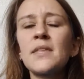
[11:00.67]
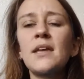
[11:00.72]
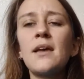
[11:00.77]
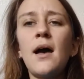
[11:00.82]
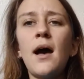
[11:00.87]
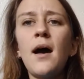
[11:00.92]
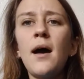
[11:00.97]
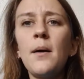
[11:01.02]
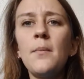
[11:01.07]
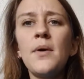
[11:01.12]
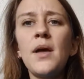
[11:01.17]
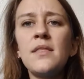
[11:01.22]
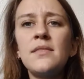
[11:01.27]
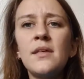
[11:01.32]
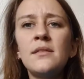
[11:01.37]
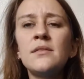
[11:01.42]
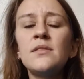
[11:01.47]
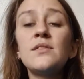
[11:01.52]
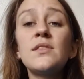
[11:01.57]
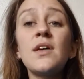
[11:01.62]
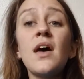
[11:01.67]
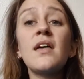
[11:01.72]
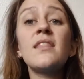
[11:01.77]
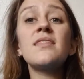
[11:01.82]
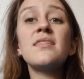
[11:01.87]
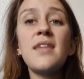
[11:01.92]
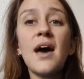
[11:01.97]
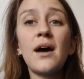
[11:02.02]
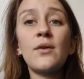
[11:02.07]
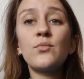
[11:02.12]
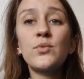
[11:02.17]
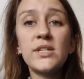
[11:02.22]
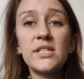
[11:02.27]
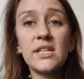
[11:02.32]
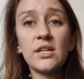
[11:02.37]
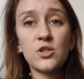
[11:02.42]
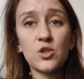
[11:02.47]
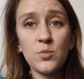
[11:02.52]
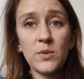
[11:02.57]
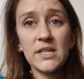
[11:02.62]
And then that
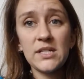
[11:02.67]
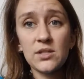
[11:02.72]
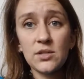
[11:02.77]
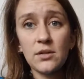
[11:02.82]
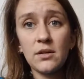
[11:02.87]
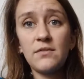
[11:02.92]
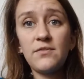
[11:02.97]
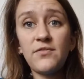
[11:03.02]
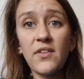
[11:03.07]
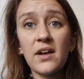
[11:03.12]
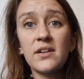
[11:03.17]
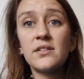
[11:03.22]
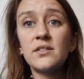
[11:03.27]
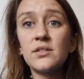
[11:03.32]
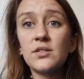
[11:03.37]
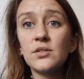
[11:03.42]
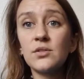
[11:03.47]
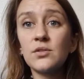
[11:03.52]
retail space could fund